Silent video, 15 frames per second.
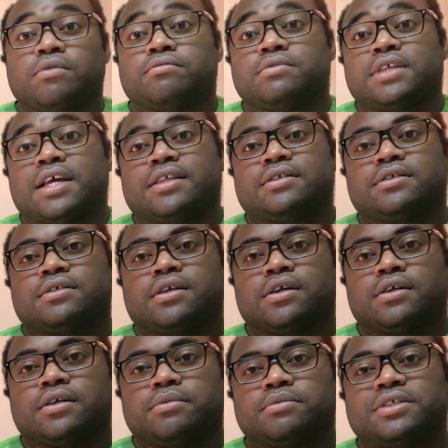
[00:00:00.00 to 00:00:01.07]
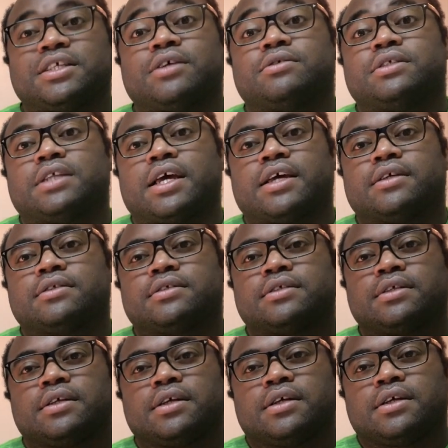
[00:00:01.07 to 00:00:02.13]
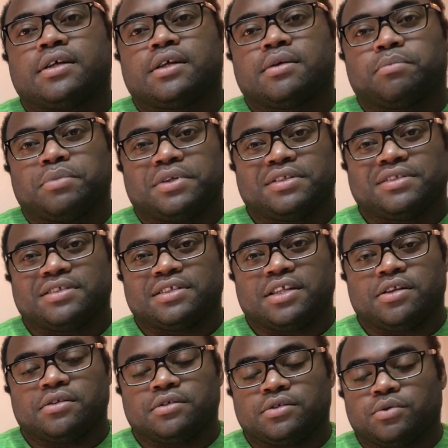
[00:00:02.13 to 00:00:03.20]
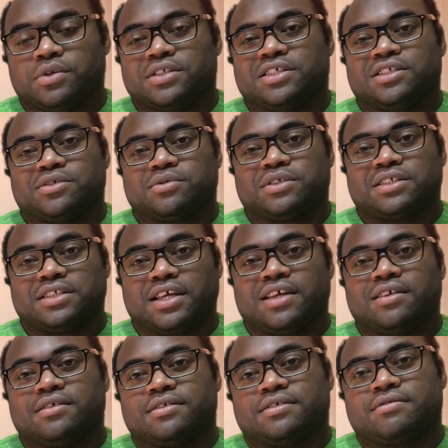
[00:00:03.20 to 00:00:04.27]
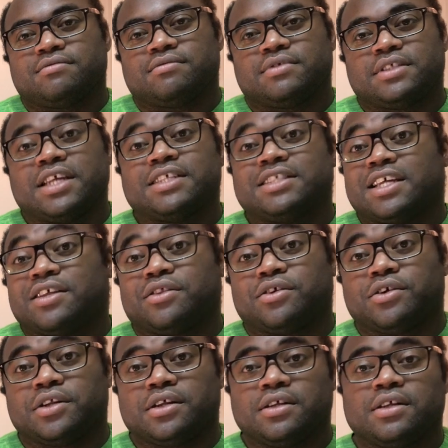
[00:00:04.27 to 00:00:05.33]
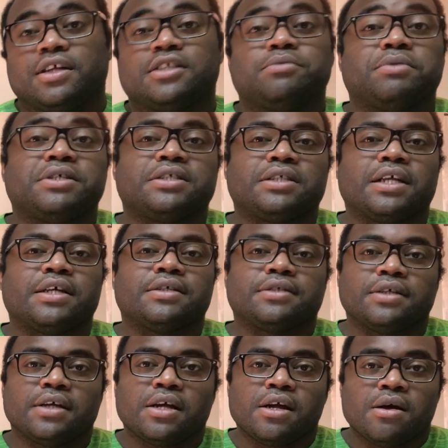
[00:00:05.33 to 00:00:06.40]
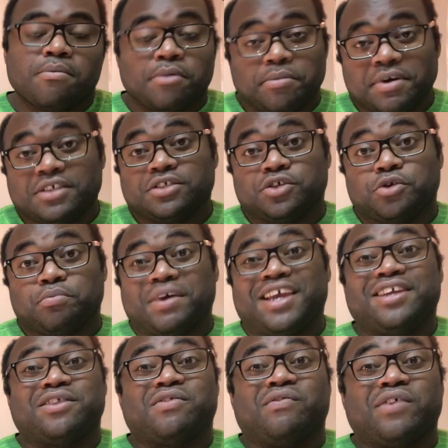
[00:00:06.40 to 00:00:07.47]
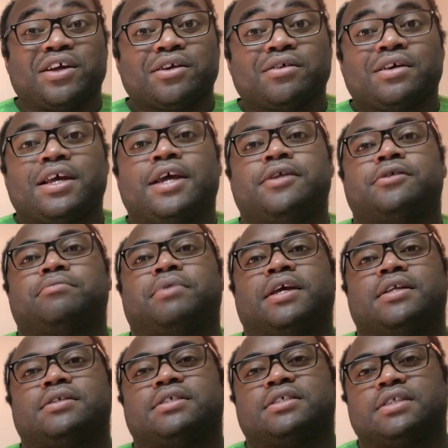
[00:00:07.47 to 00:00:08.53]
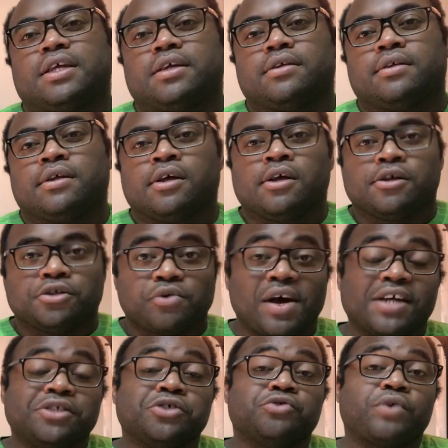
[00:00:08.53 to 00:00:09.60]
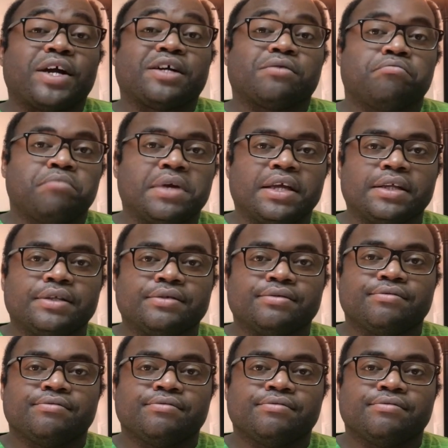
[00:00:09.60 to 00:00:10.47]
That's our sales tax. But then going detail the state. State's not 30, it's much less. But basically you're paying the federal and you're paying the state. So I do recommend